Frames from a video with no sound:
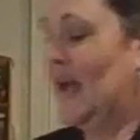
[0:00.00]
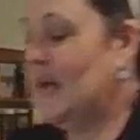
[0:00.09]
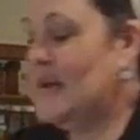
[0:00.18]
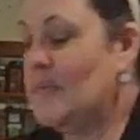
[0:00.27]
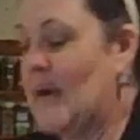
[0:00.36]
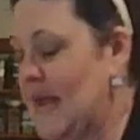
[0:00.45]

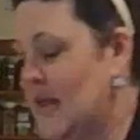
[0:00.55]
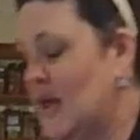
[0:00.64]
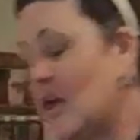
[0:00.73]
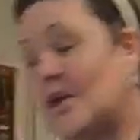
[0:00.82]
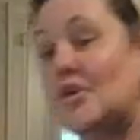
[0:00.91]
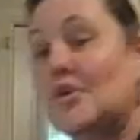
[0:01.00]
Anyway,
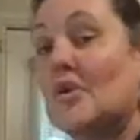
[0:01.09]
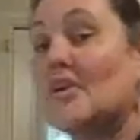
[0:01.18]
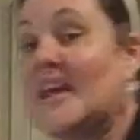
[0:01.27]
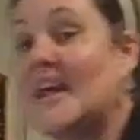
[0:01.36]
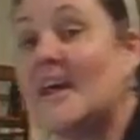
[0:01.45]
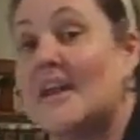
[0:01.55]
you'll
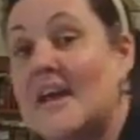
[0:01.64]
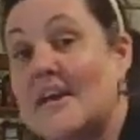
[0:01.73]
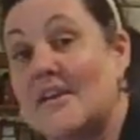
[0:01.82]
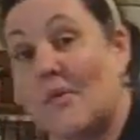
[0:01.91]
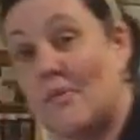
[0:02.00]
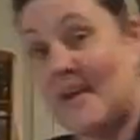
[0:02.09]
get
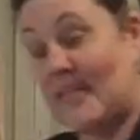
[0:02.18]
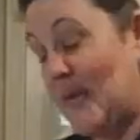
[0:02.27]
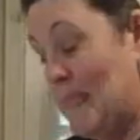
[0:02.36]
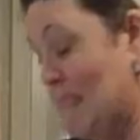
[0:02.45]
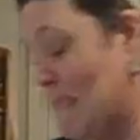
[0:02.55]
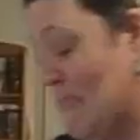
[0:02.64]
in a
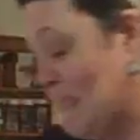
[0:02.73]
rhythm.